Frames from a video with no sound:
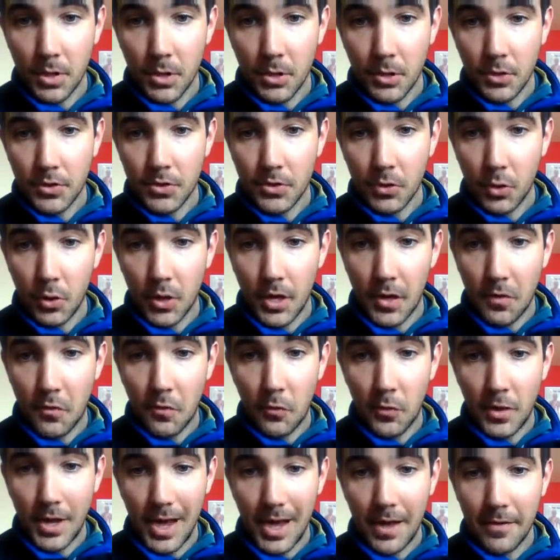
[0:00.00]
So if
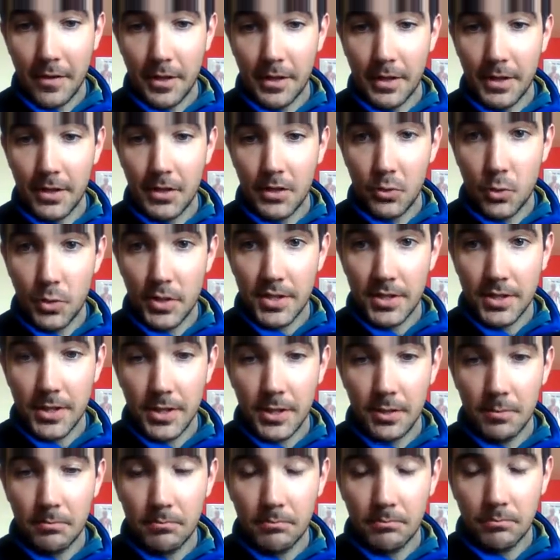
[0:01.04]
we have any
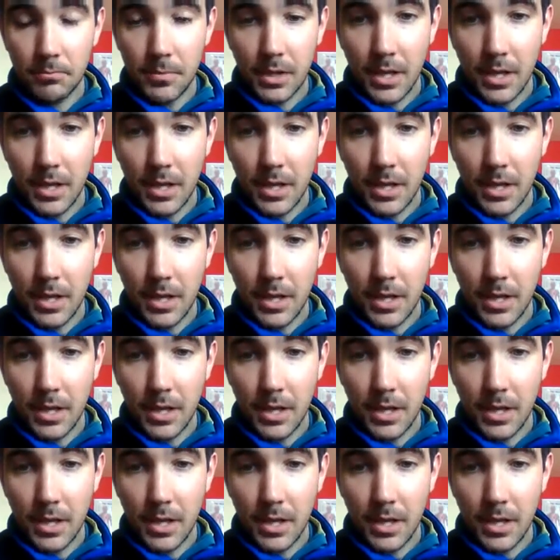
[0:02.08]
twisting,